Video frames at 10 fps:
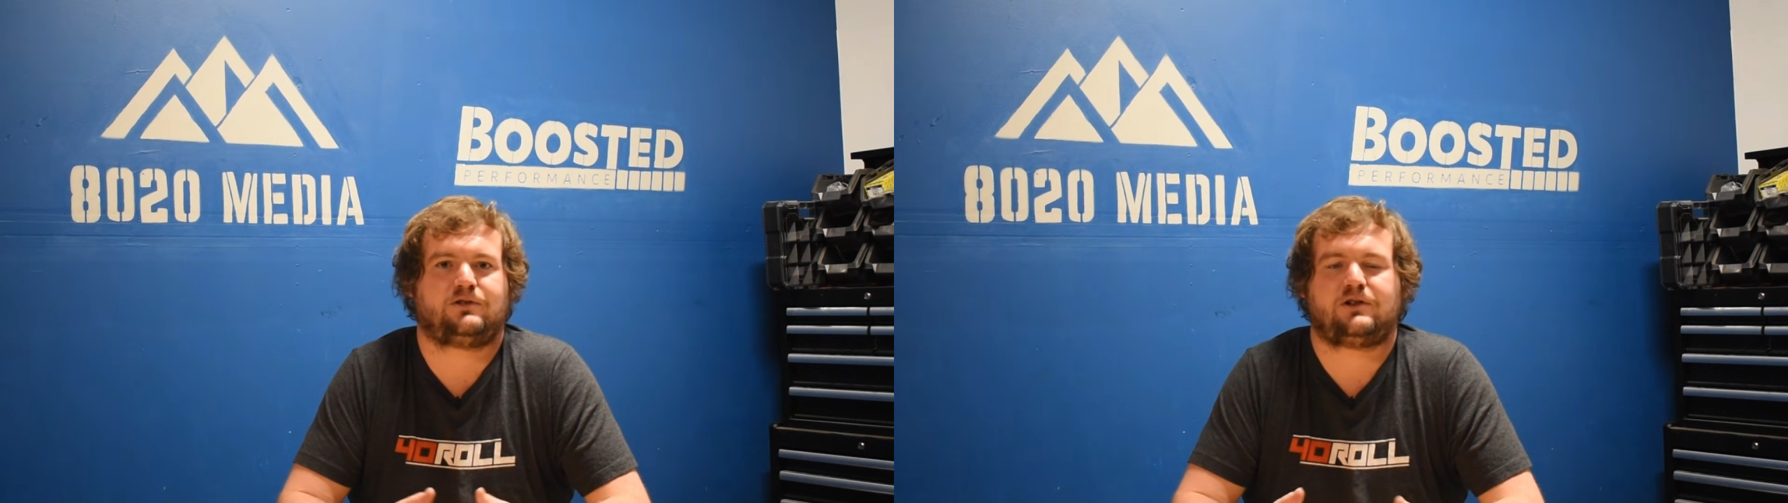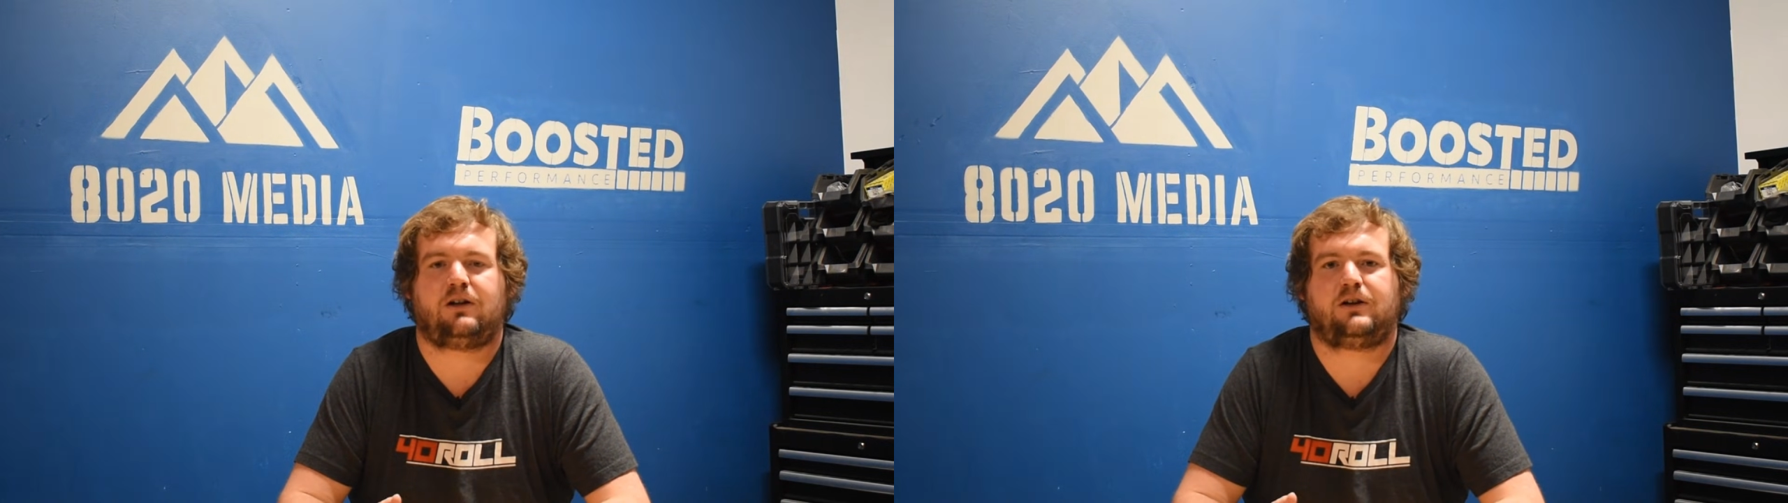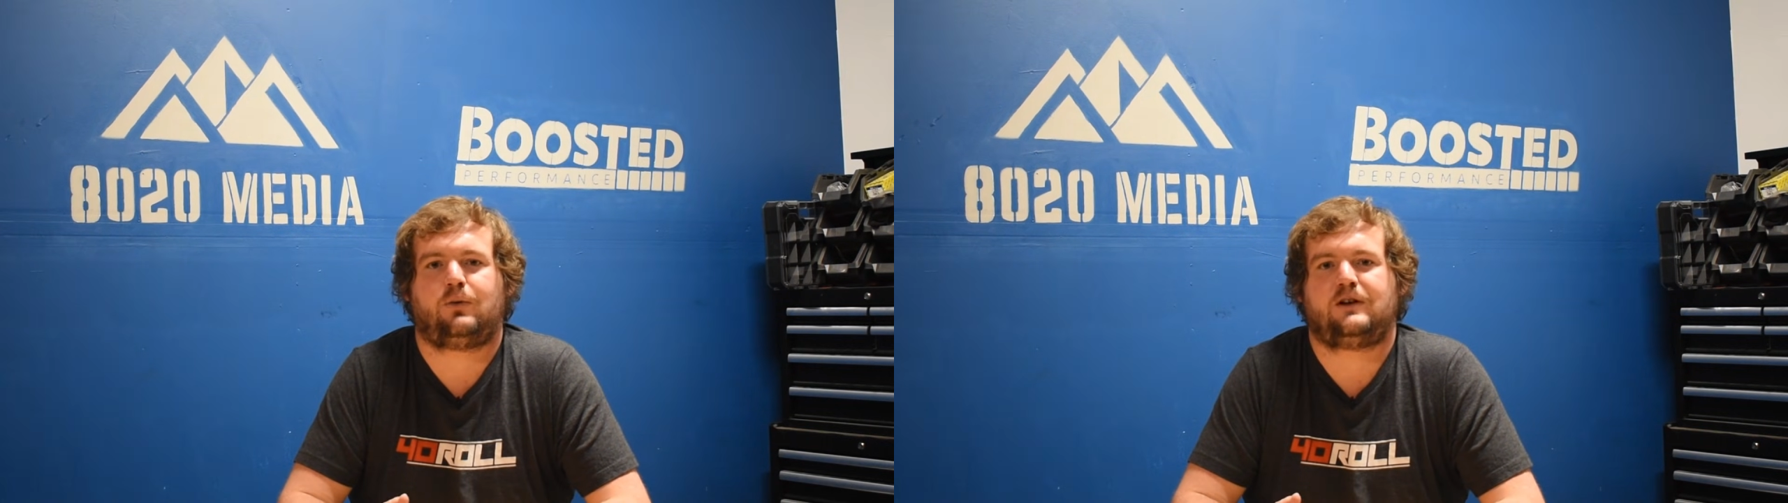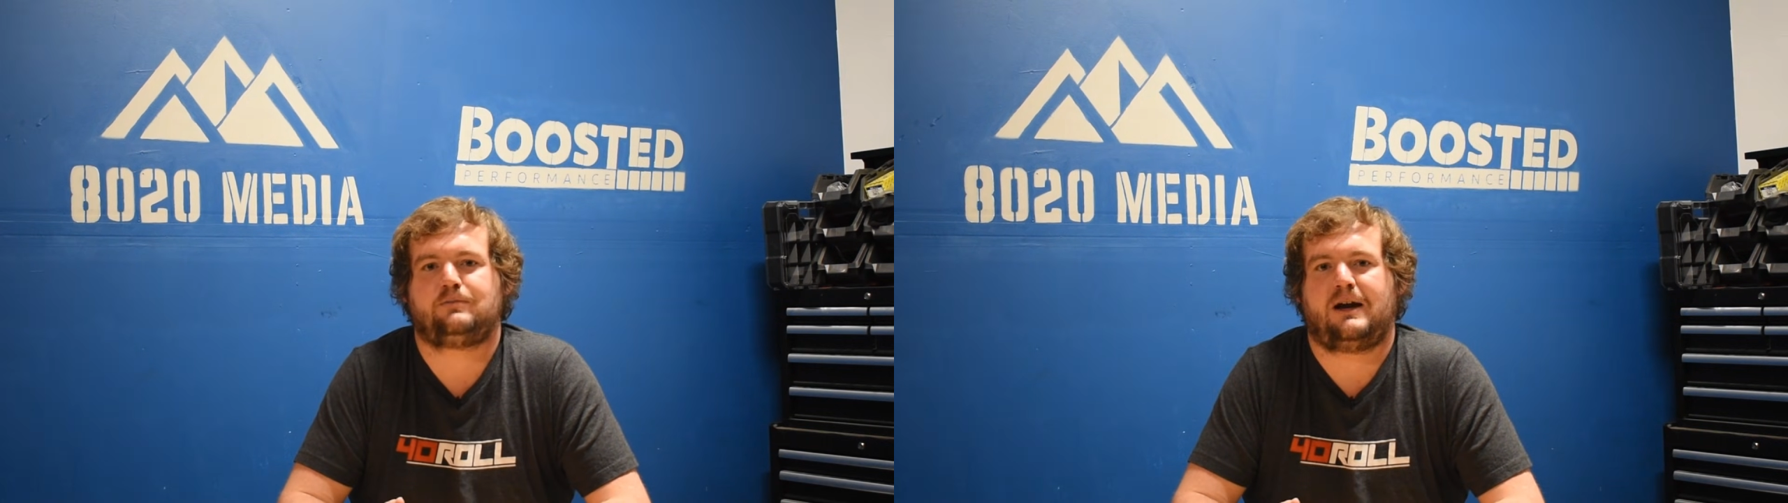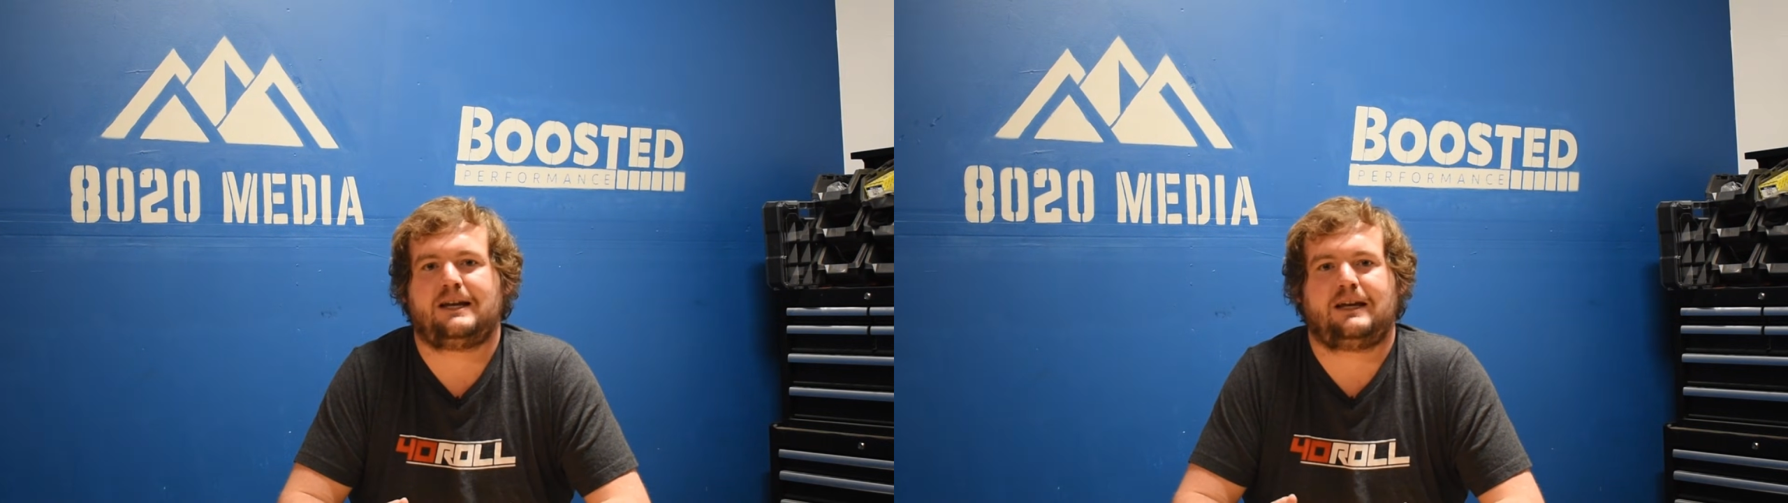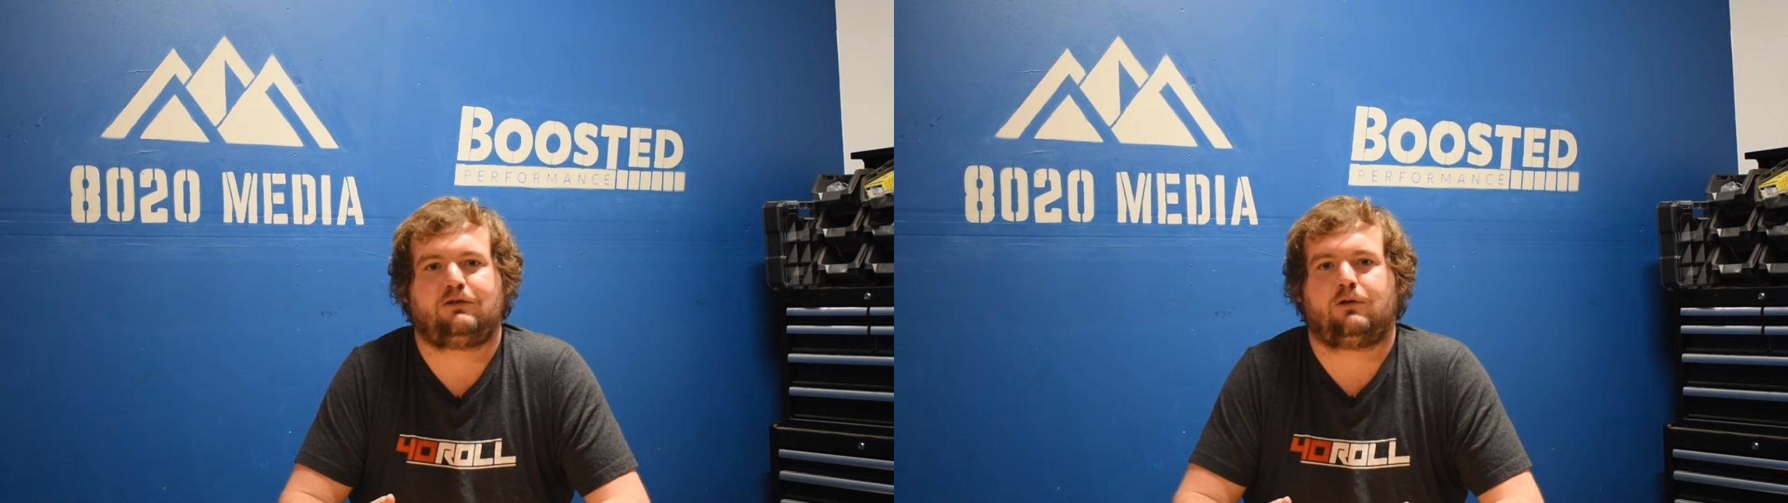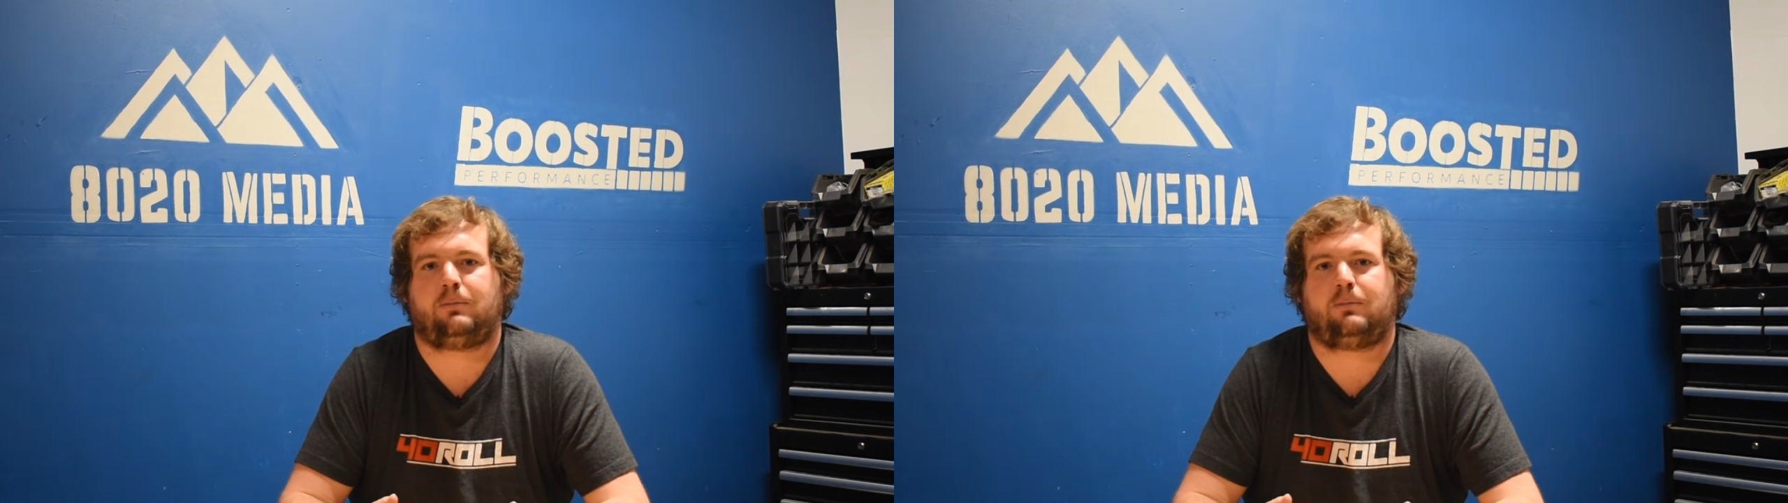those solenoids might need